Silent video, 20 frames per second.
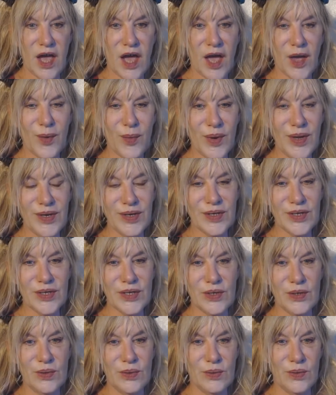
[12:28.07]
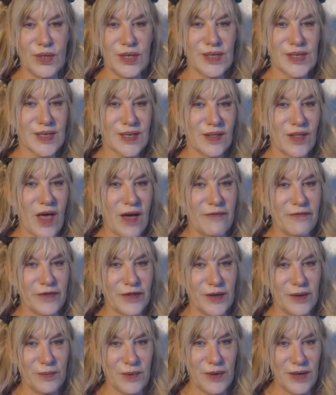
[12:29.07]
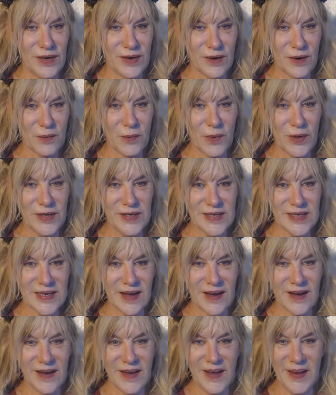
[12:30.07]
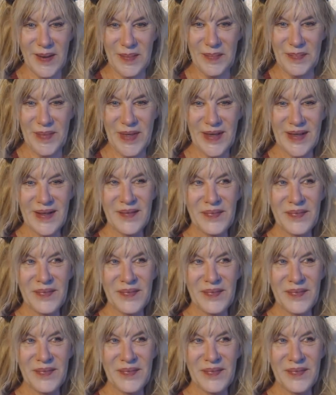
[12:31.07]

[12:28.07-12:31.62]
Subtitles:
I went to this lovely reader one time,